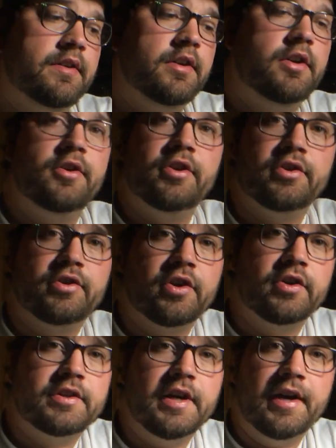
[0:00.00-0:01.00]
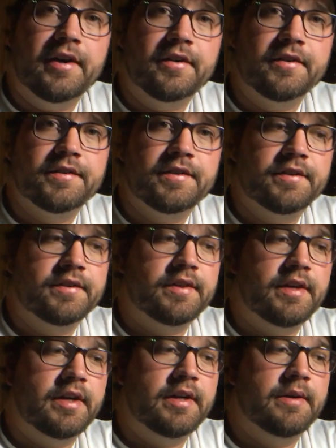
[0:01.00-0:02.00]
your dirt tires.
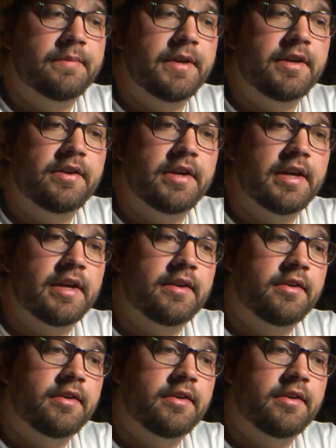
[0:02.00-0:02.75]
That you get,